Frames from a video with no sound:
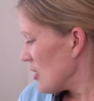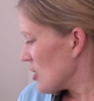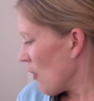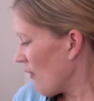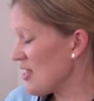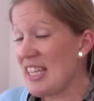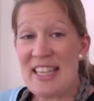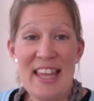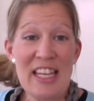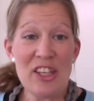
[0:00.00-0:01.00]
So I've
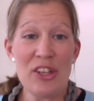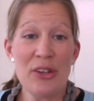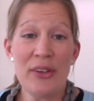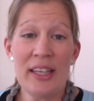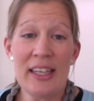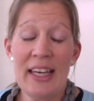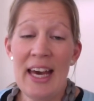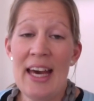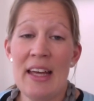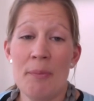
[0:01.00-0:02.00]
said thank you
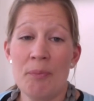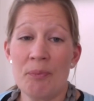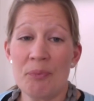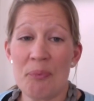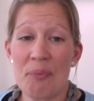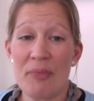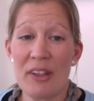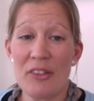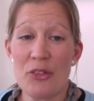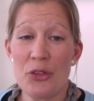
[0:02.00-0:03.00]
to
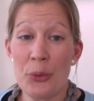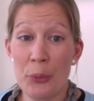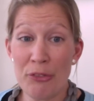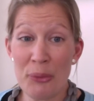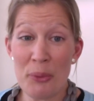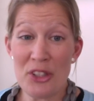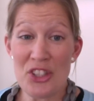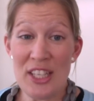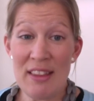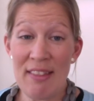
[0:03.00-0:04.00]
you all for
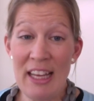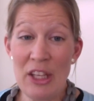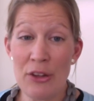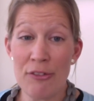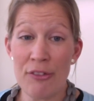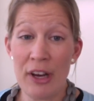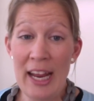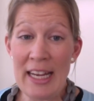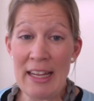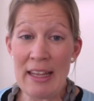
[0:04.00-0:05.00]
watching. Thank you for
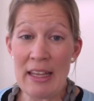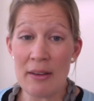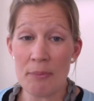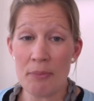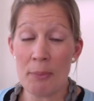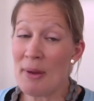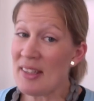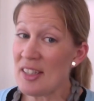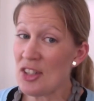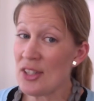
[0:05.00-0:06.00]
any
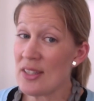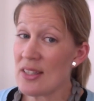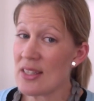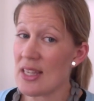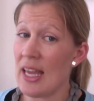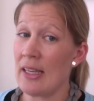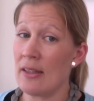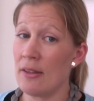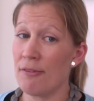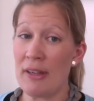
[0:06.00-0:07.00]
messages
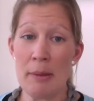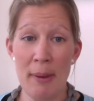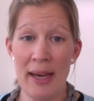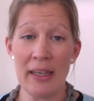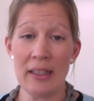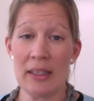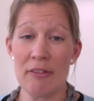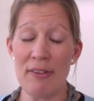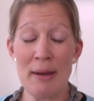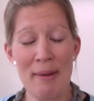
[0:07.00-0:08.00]
and
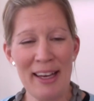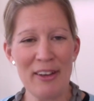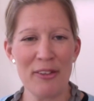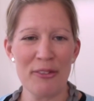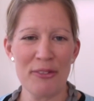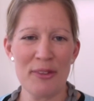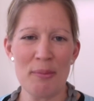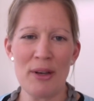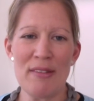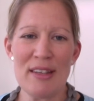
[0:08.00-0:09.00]
feedback on the
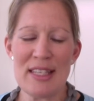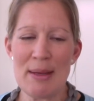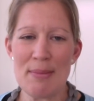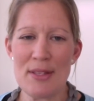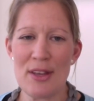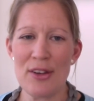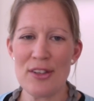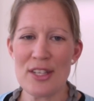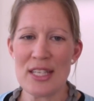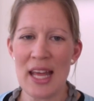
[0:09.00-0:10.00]
previous
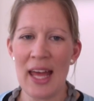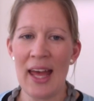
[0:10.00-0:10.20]
episodes.